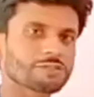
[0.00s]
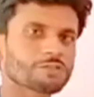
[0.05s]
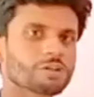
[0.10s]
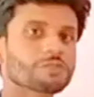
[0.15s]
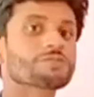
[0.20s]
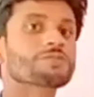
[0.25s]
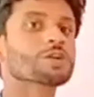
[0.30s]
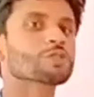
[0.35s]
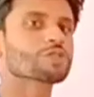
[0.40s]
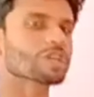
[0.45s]

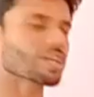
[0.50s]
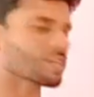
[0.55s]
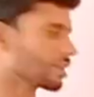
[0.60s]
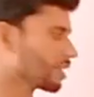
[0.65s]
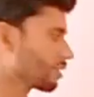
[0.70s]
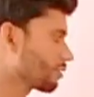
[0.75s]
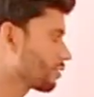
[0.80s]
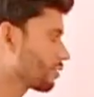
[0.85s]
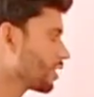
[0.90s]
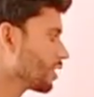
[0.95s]
future
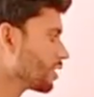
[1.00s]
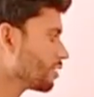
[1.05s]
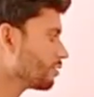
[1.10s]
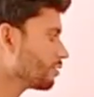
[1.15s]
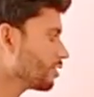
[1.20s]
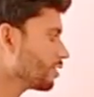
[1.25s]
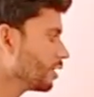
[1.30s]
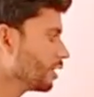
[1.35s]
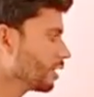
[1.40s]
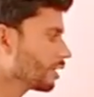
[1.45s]
tense. It is
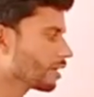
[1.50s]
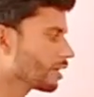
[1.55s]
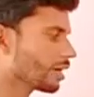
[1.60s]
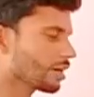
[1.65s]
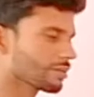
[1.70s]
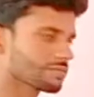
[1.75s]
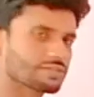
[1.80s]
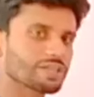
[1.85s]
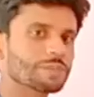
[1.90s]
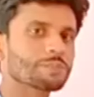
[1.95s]
in
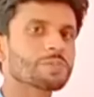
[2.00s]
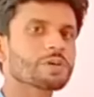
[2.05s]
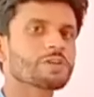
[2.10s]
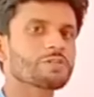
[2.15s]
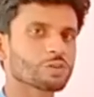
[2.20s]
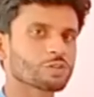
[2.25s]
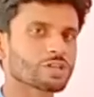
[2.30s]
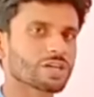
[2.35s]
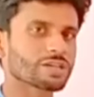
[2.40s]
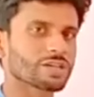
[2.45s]
simple future